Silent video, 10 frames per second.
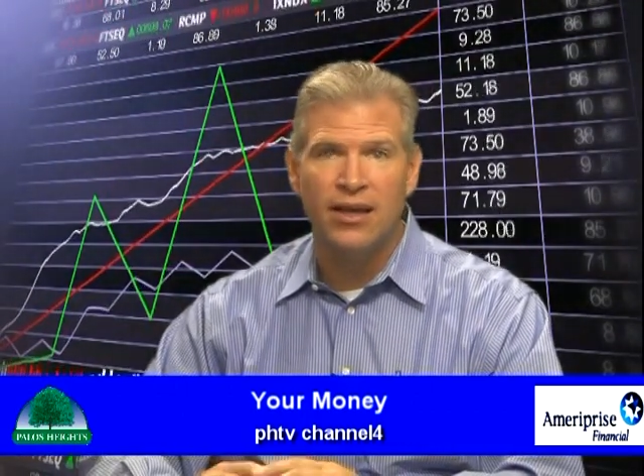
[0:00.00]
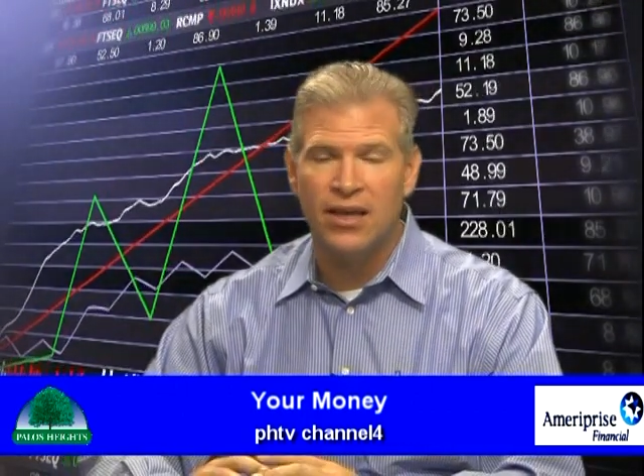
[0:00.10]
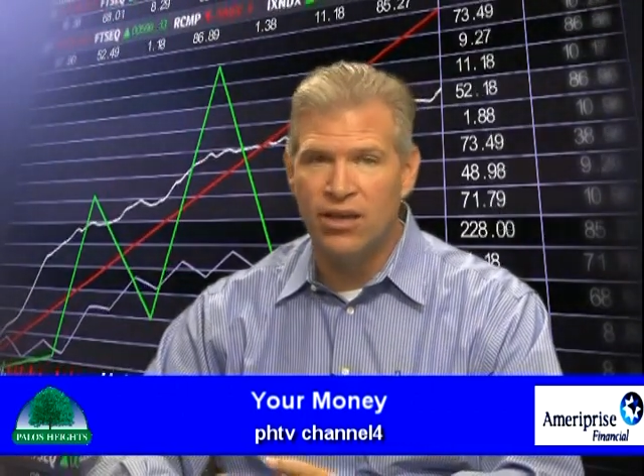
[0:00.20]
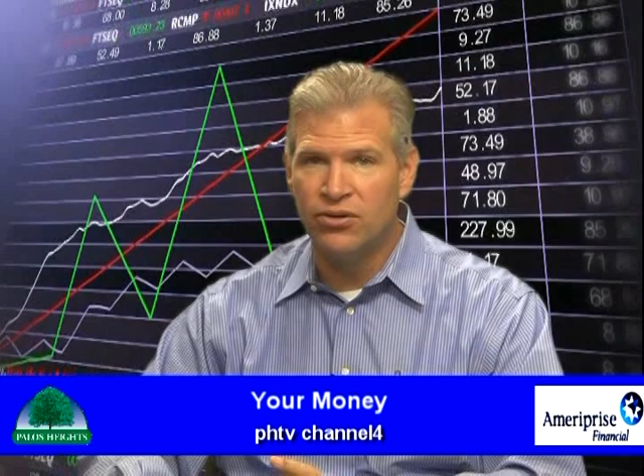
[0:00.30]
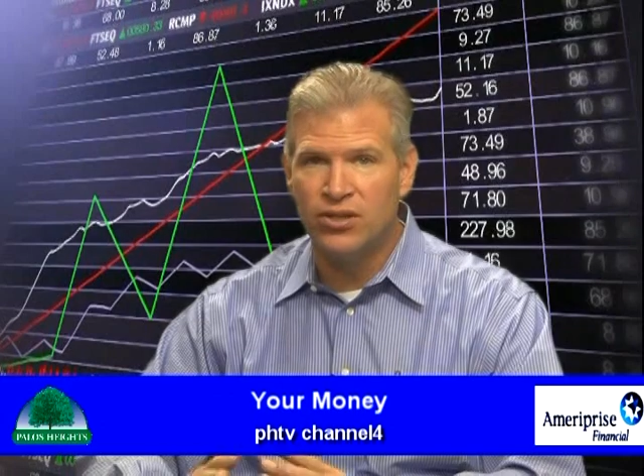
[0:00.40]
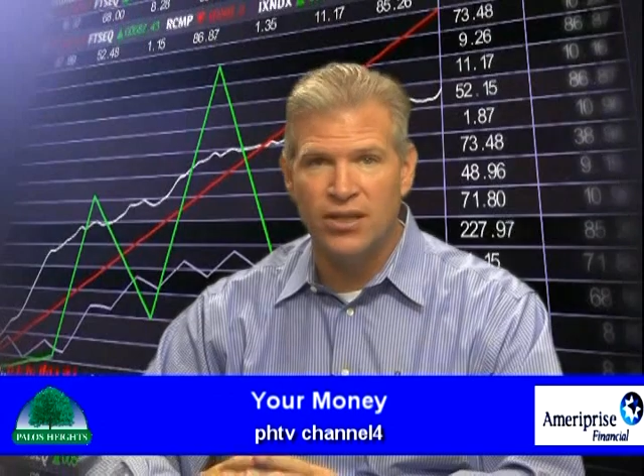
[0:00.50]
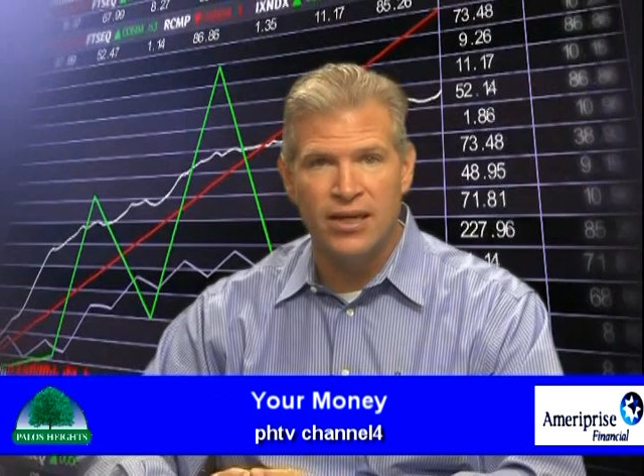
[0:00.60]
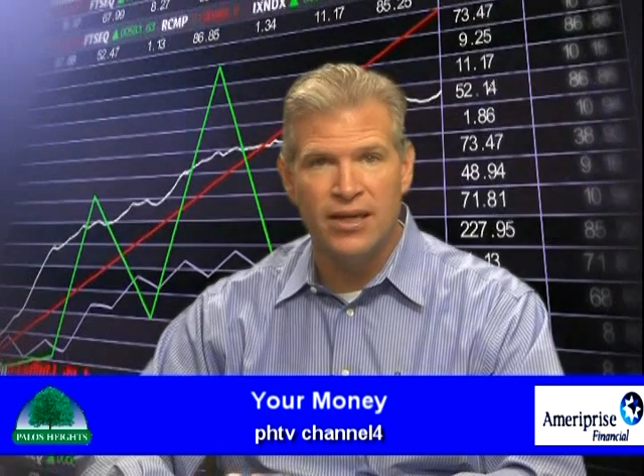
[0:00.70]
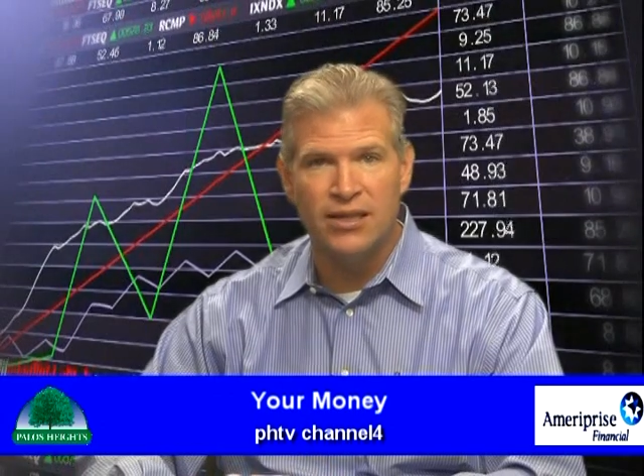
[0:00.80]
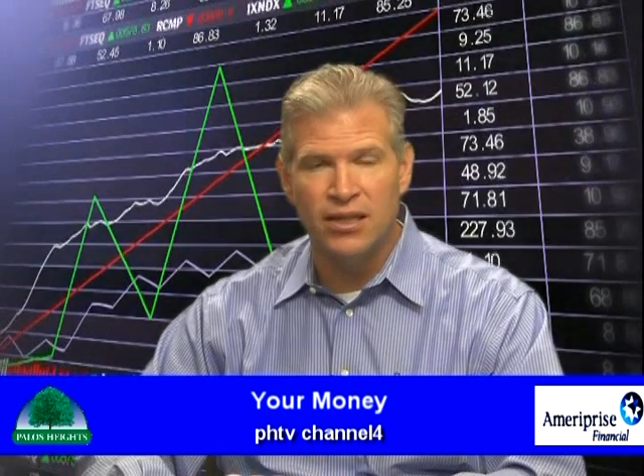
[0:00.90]
He or
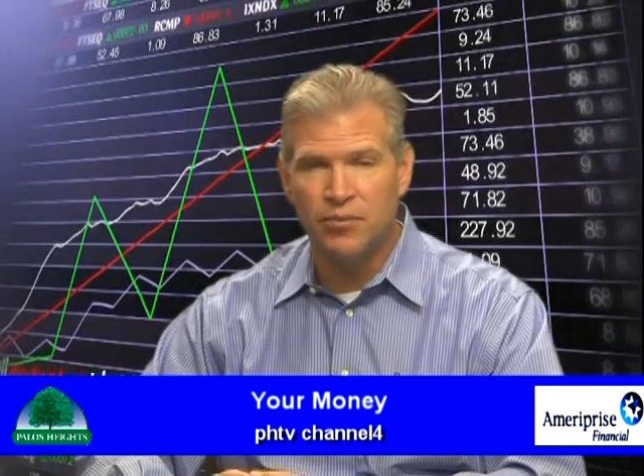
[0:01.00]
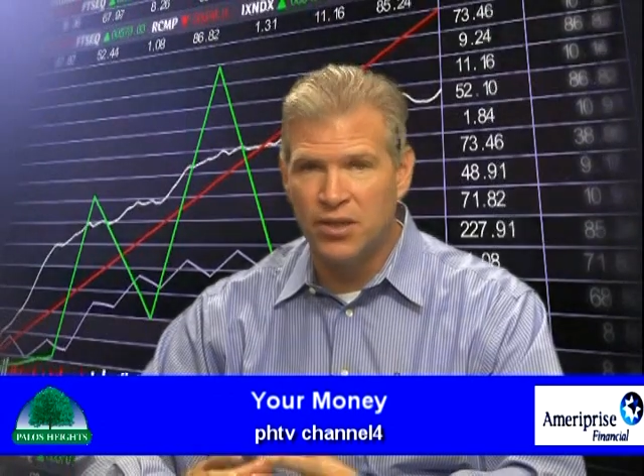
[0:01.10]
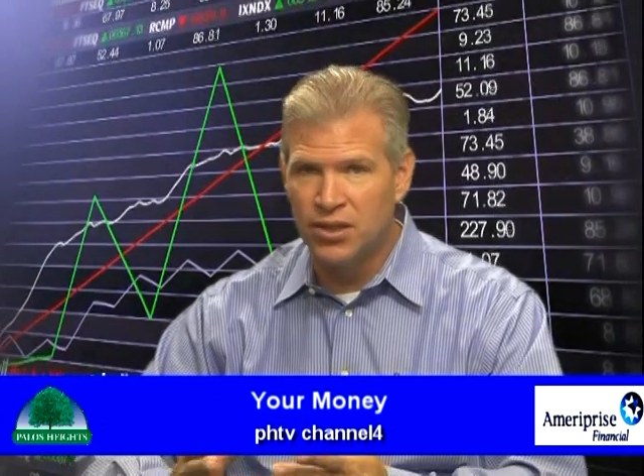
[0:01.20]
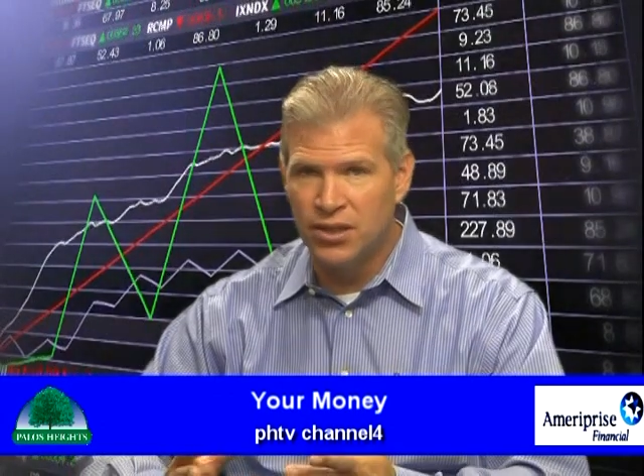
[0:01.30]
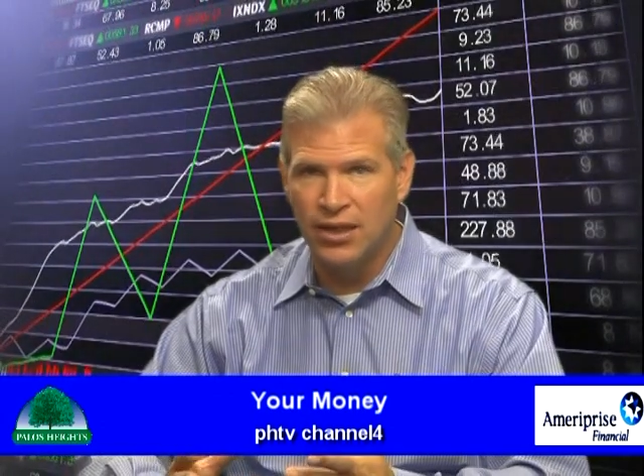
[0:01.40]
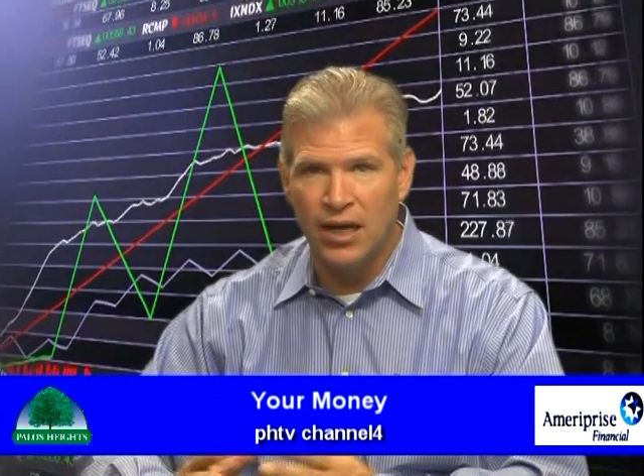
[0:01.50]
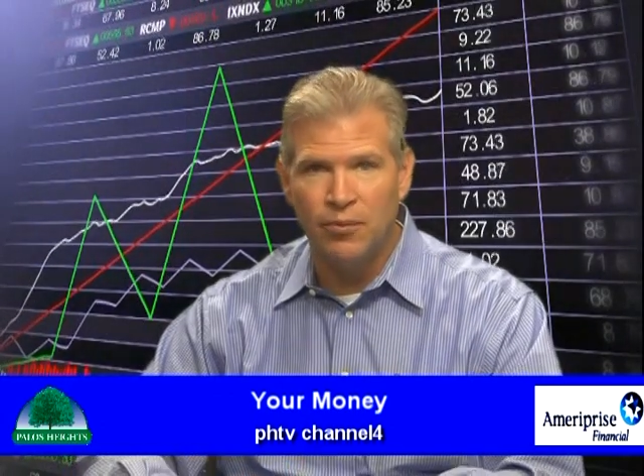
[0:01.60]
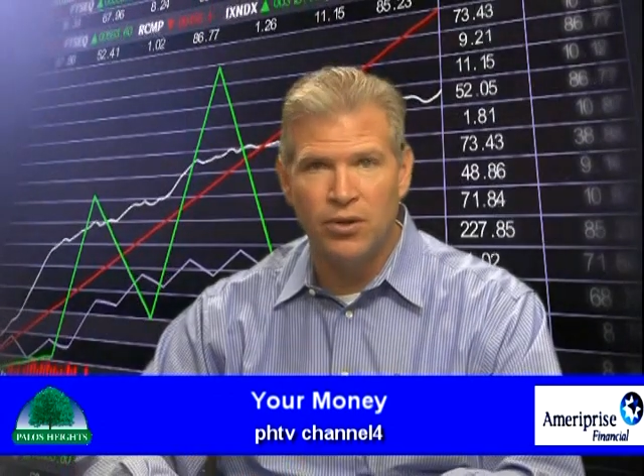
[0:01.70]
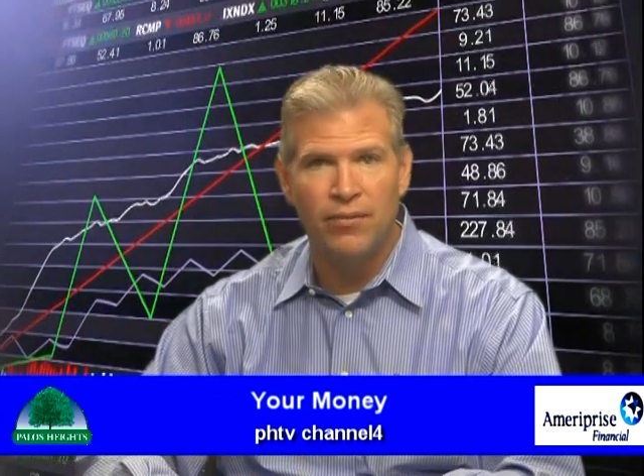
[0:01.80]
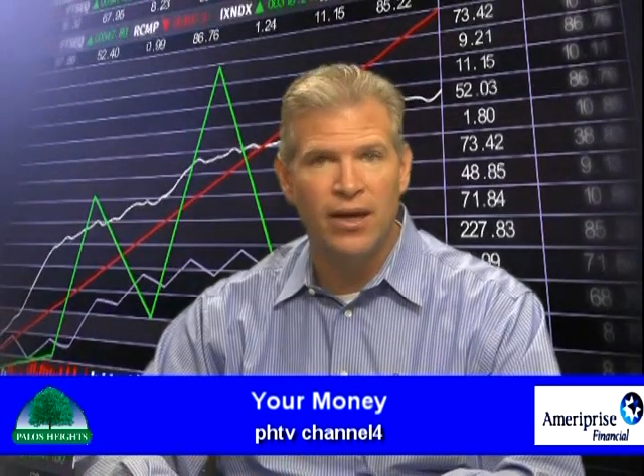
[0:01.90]
she is in a position to
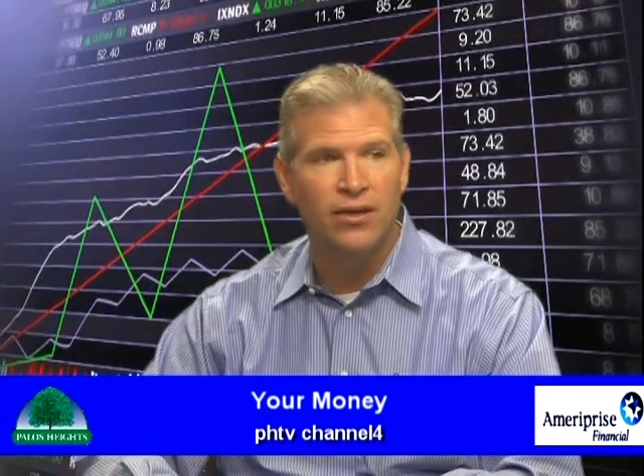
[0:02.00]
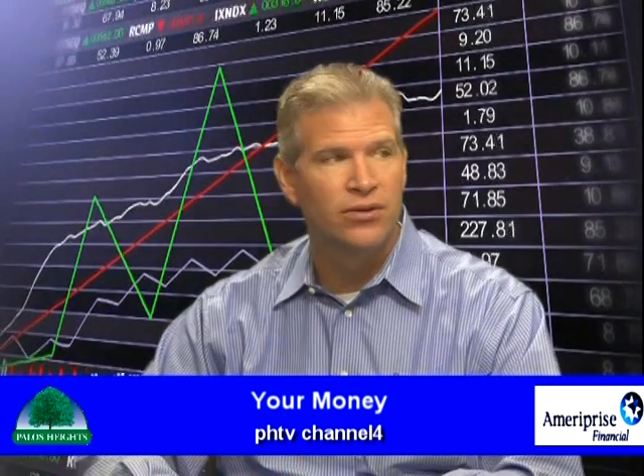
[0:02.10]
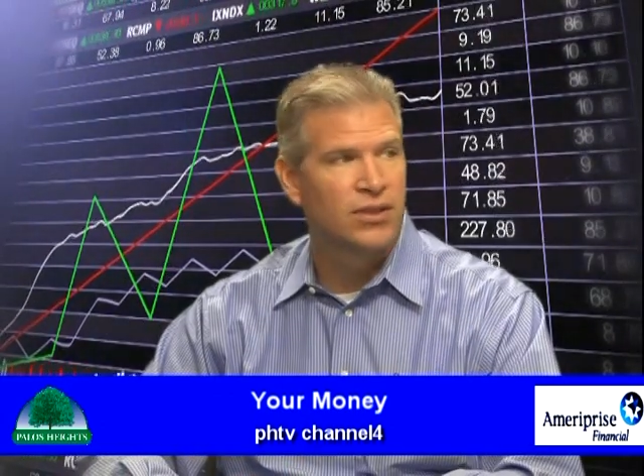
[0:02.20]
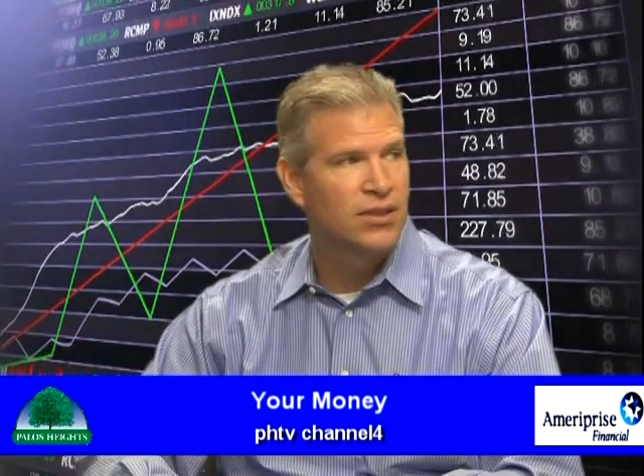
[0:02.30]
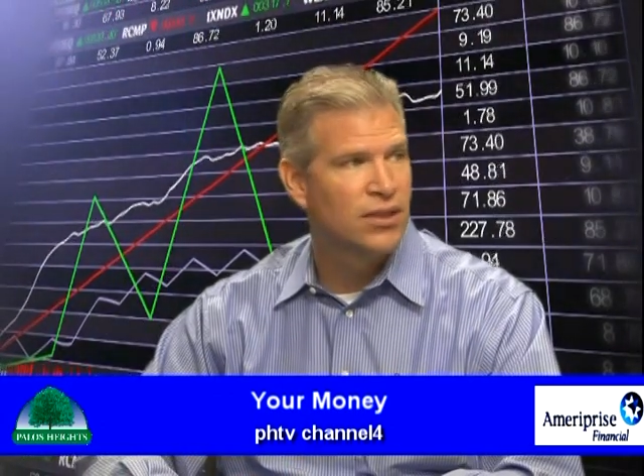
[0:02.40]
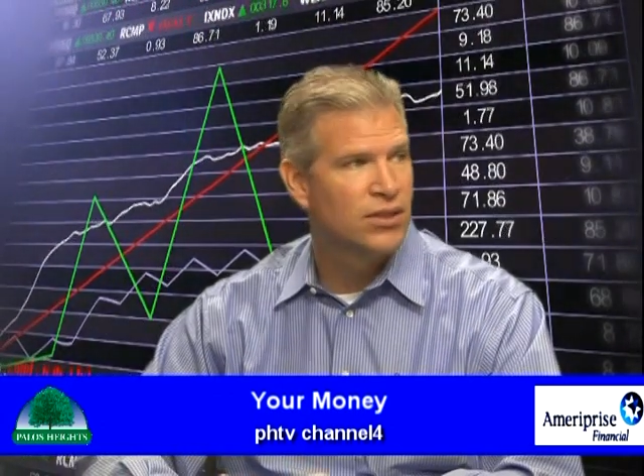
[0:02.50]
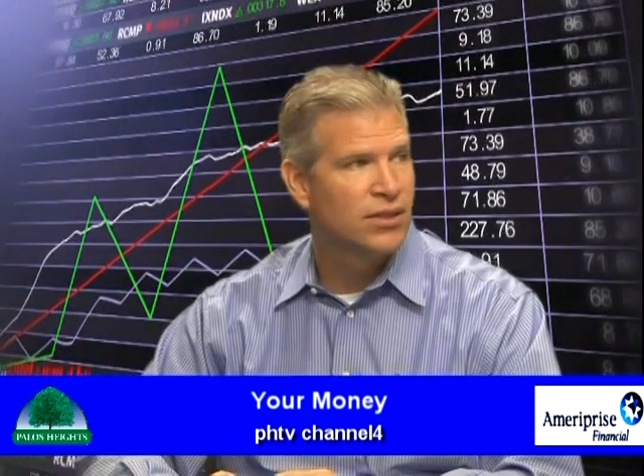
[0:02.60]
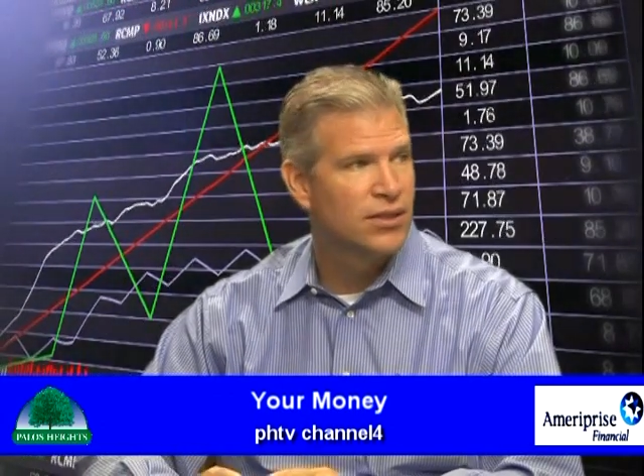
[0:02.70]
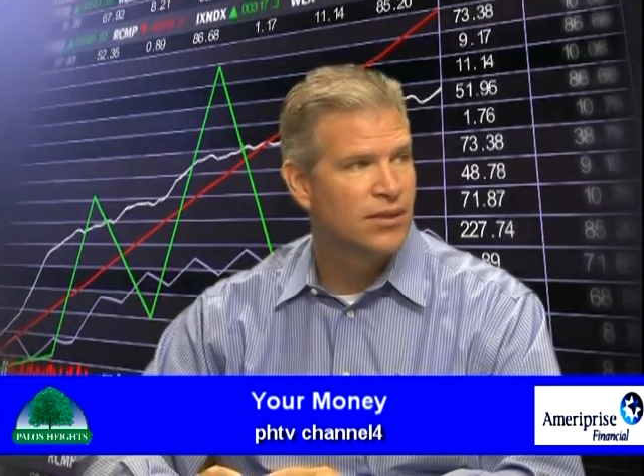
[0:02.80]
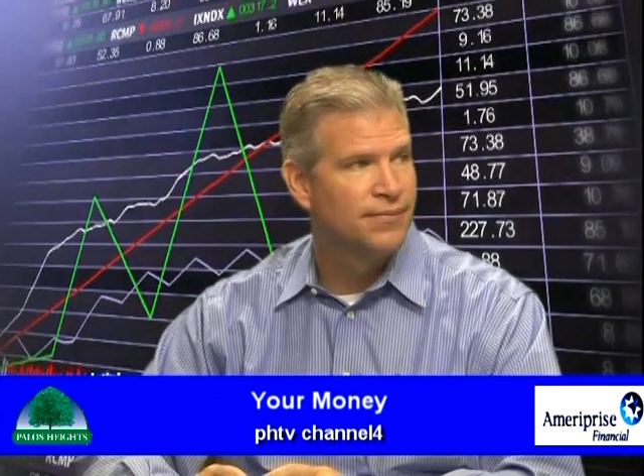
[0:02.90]
help you make those
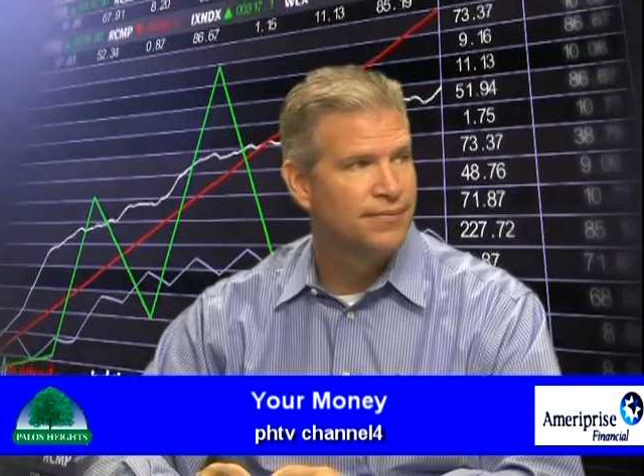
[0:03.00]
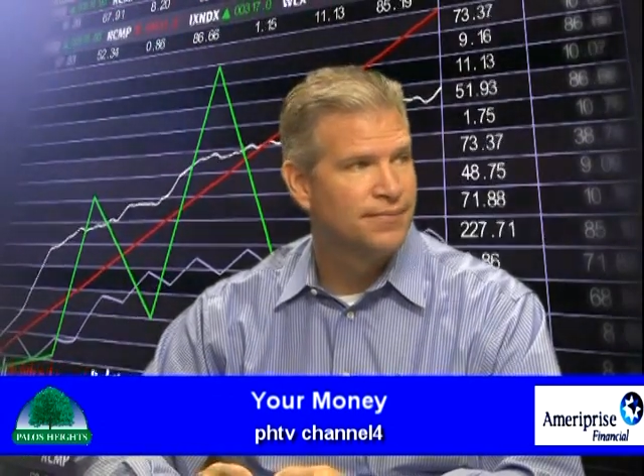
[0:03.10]
decisions.